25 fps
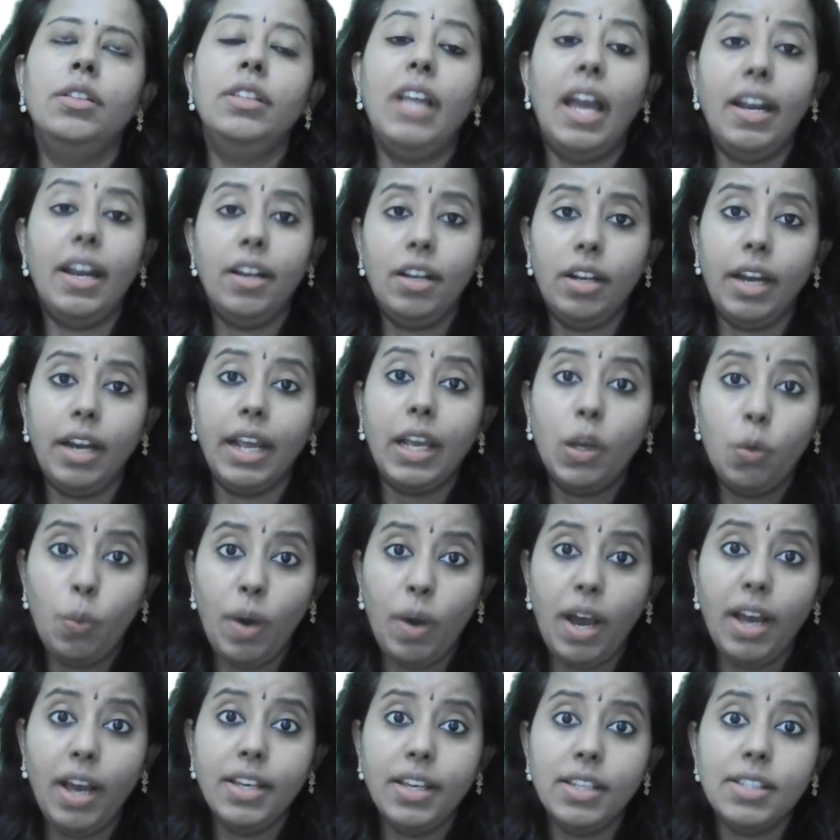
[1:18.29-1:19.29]
that
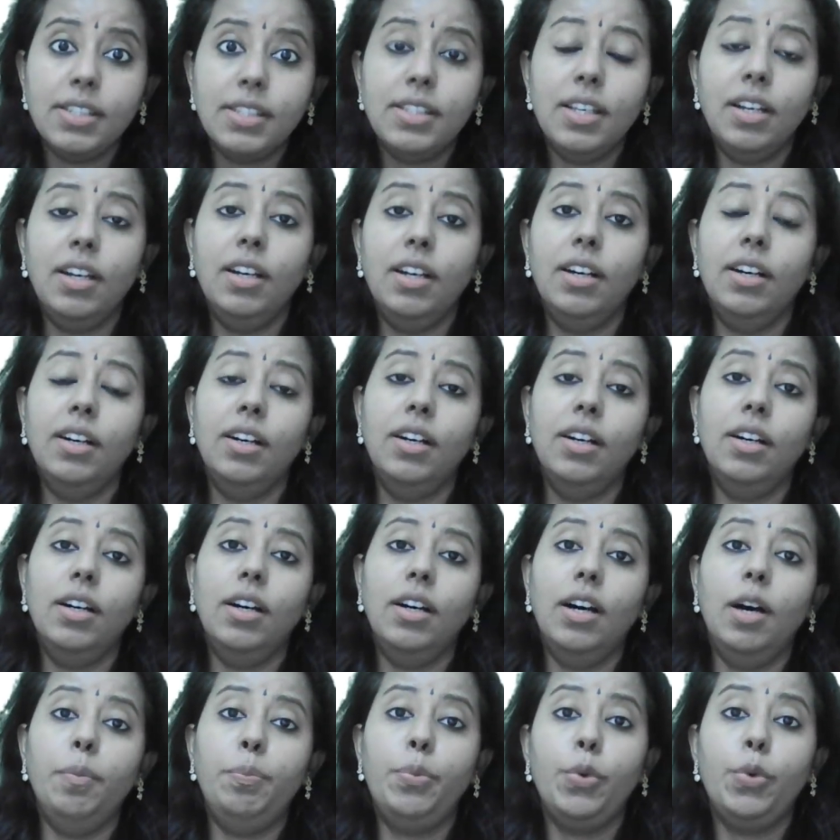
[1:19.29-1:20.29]
requires the
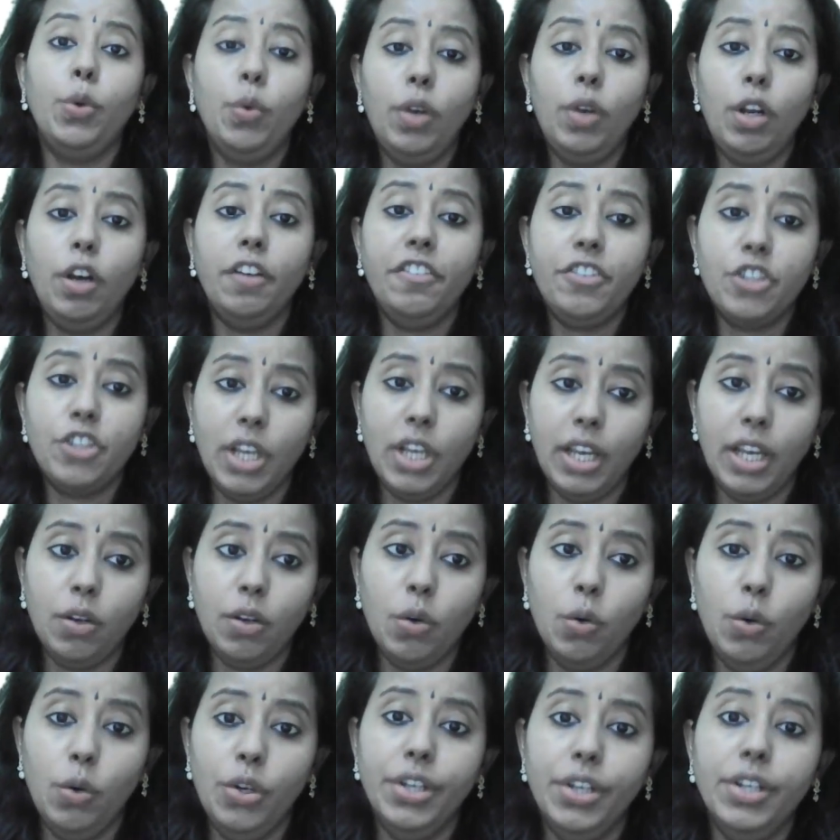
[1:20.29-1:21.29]
approval of
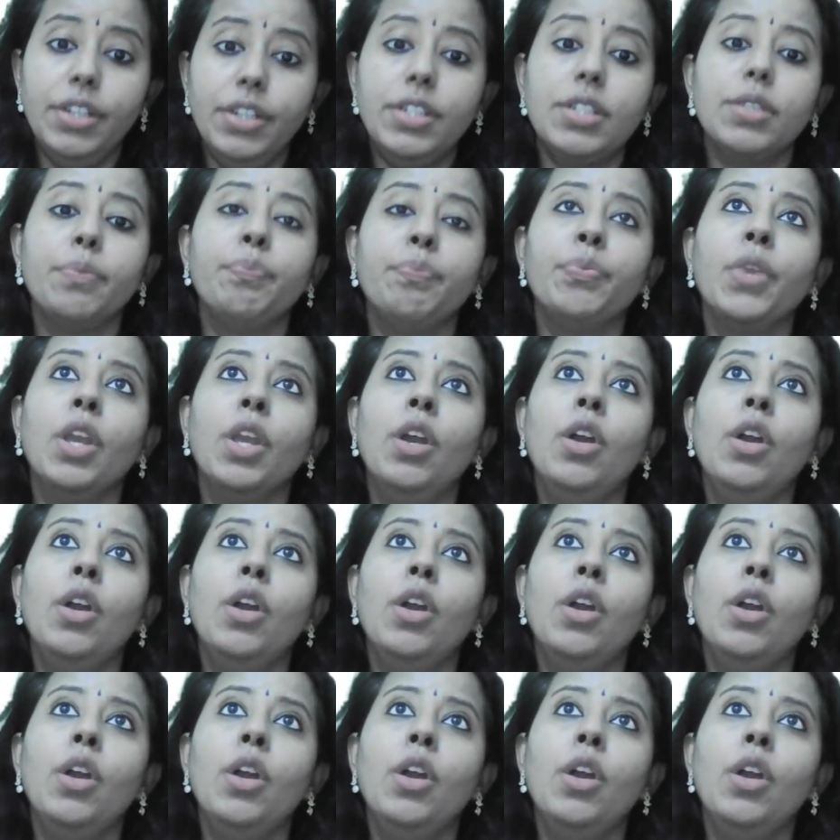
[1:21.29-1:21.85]
shareholders.